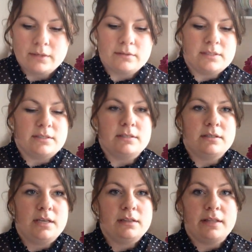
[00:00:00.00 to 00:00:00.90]
This is
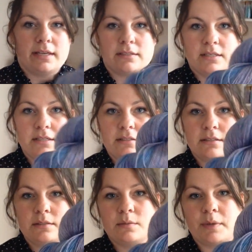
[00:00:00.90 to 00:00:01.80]
Atlantis,
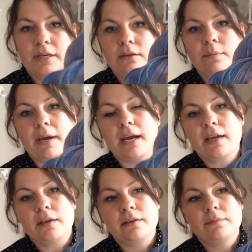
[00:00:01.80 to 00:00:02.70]
inspired
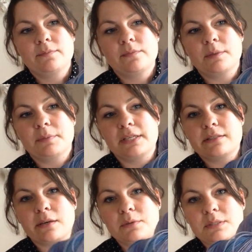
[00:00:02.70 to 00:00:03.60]
by the
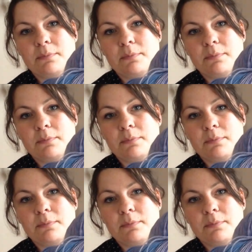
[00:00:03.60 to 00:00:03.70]
place I was